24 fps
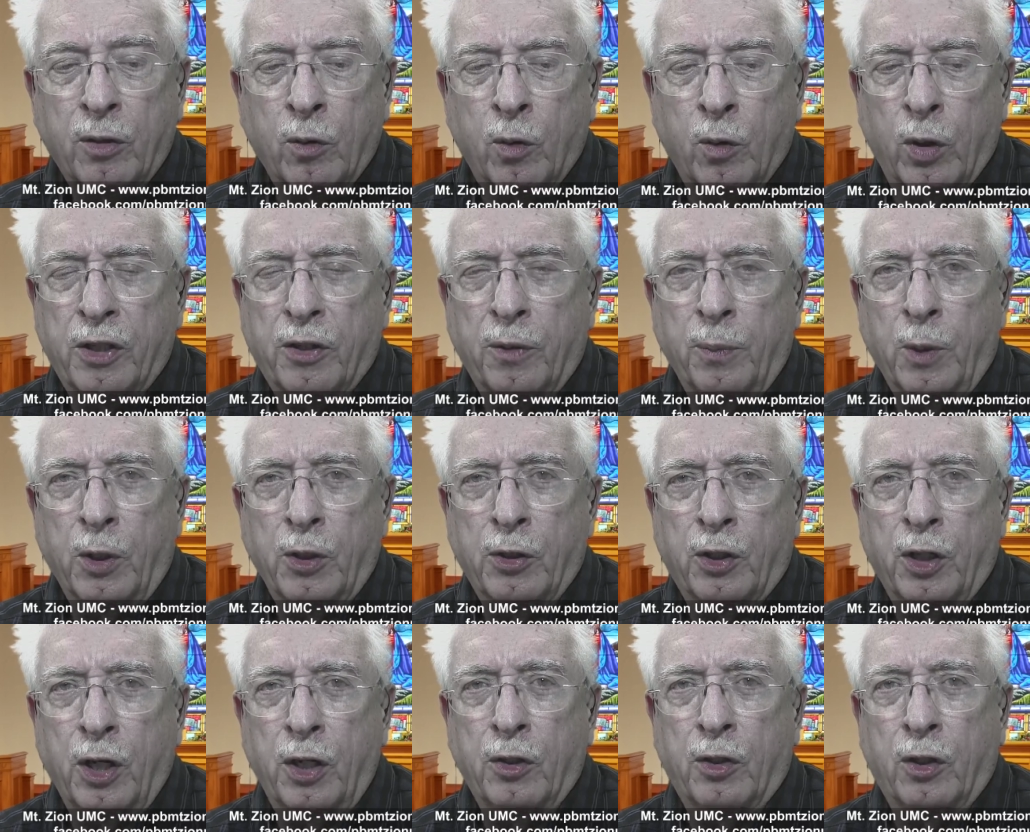
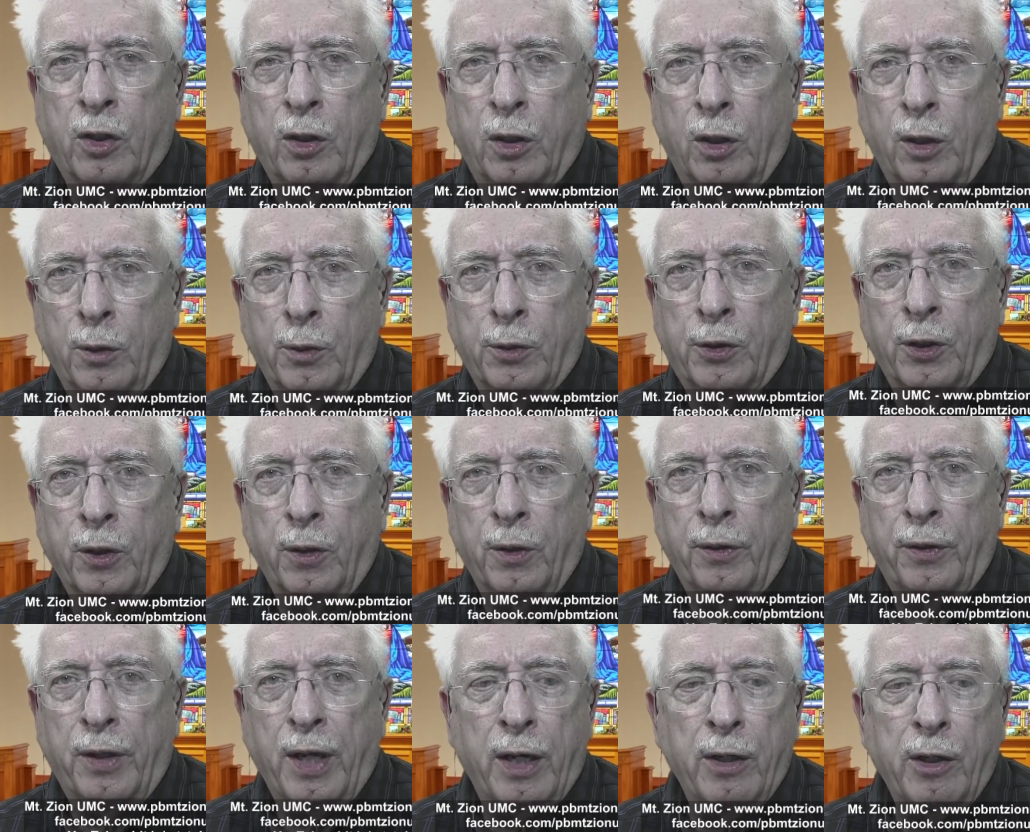Christmas is
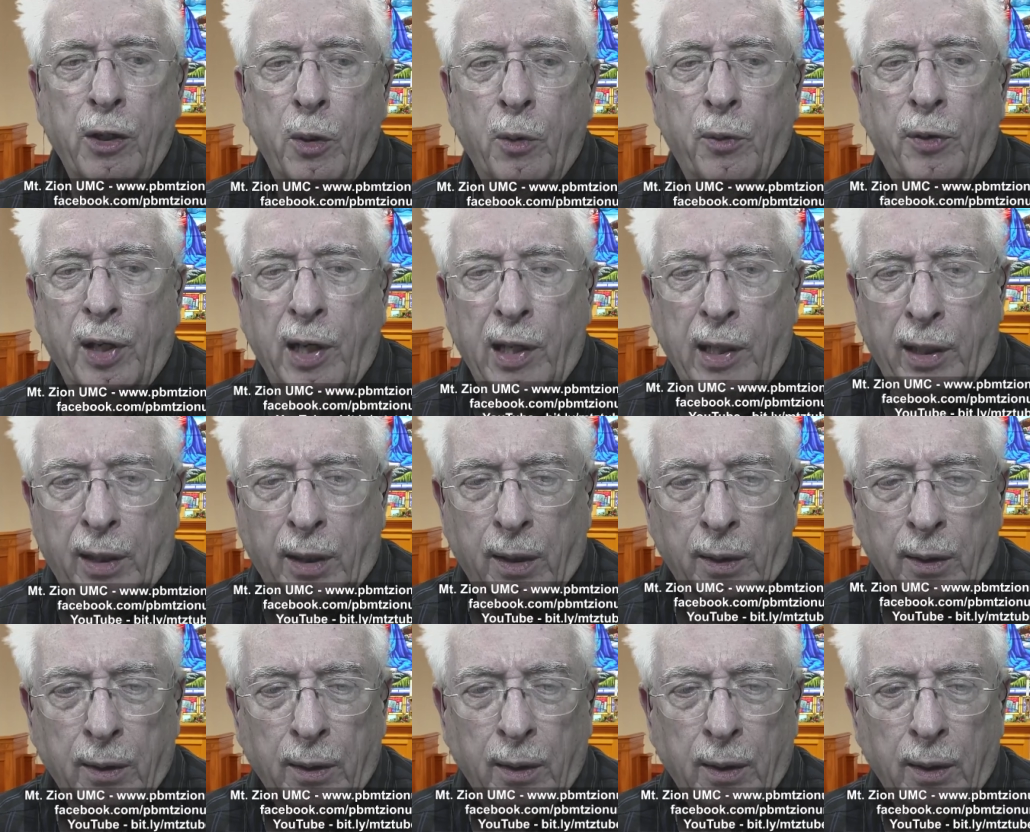closer than you think,